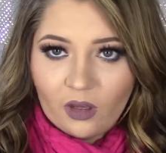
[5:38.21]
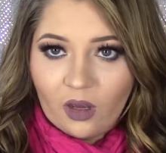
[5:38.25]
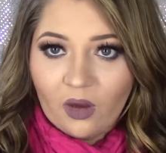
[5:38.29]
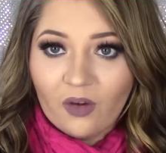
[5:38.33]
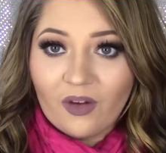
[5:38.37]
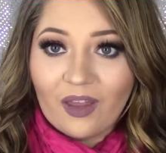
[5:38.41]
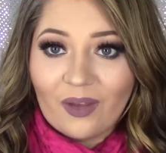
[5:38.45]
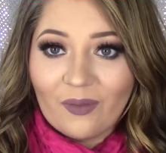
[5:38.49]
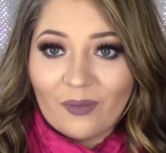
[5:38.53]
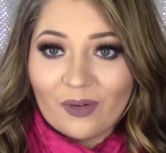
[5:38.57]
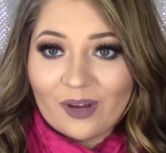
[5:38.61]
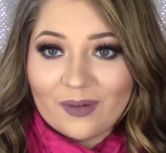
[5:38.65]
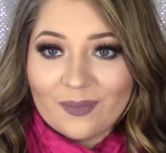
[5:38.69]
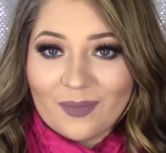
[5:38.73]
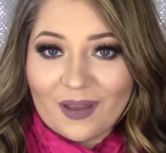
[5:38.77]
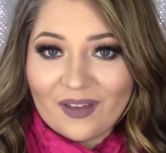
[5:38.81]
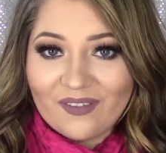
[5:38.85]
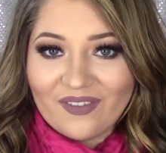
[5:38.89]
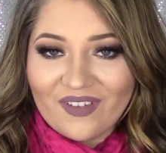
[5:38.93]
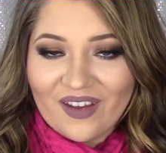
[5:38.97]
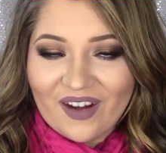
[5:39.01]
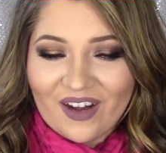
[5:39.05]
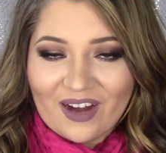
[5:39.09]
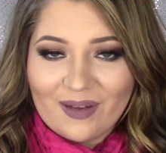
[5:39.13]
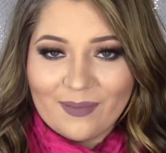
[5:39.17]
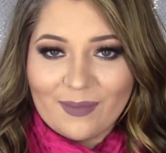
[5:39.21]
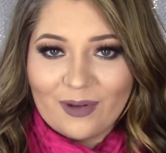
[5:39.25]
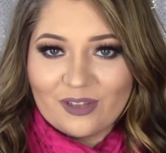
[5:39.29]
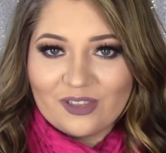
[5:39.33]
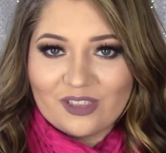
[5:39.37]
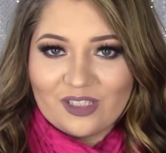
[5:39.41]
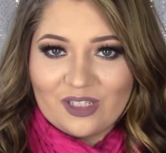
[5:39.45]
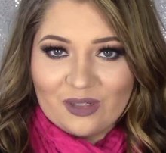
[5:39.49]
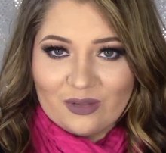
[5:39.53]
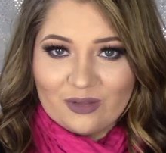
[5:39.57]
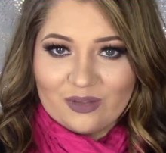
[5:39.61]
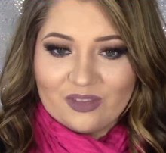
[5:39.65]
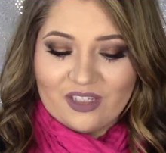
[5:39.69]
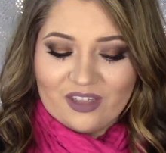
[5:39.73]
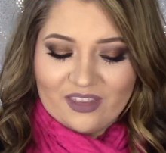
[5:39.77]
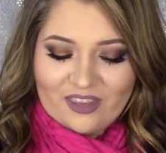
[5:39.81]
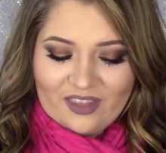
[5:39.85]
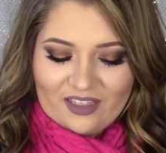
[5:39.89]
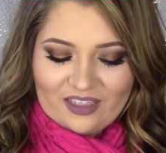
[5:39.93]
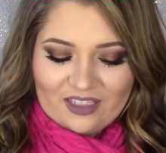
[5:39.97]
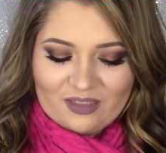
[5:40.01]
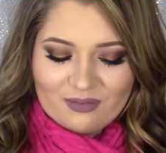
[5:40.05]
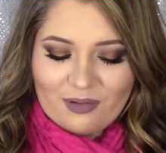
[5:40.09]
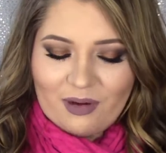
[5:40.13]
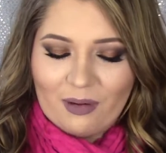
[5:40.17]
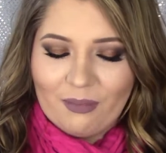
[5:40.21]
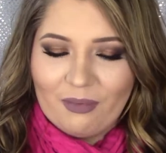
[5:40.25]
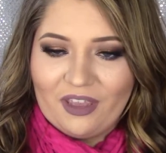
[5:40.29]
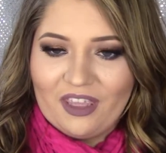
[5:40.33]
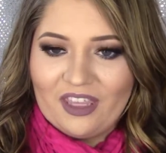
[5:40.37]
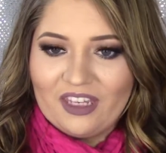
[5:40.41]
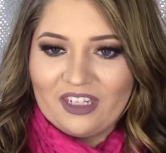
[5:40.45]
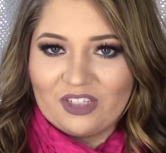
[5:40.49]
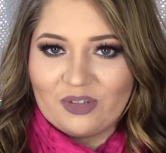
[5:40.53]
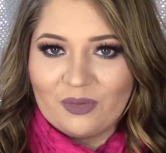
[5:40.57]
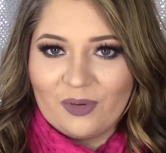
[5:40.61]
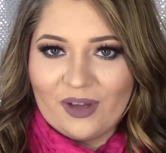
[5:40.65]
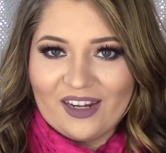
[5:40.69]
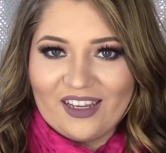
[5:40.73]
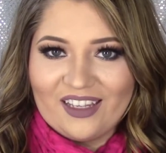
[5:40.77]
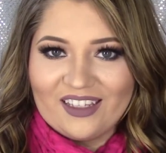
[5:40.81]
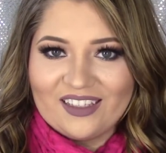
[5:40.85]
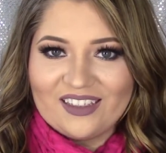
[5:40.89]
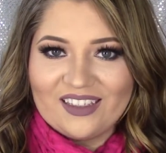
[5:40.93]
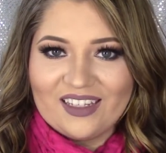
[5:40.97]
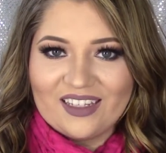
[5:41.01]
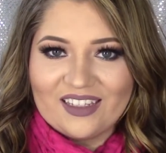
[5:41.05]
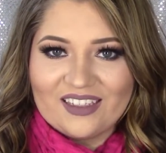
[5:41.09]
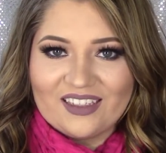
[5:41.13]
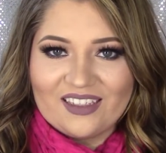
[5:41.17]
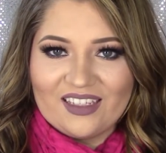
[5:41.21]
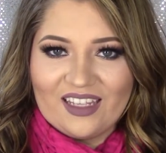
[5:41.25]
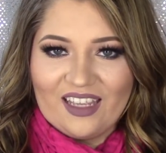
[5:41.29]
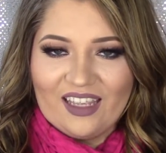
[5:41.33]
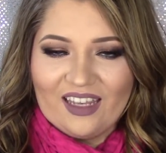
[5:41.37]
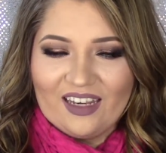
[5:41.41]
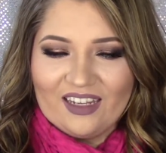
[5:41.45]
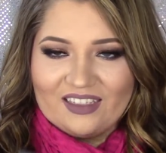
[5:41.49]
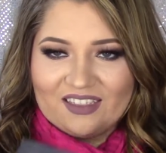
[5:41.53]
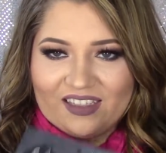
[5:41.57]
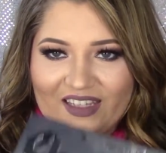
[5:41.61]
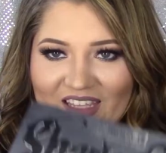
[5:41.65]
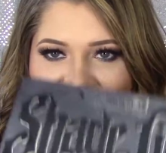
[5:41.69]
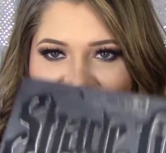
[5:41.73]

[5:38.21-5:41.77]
Okay, one of my very most used things probably in 2016 is the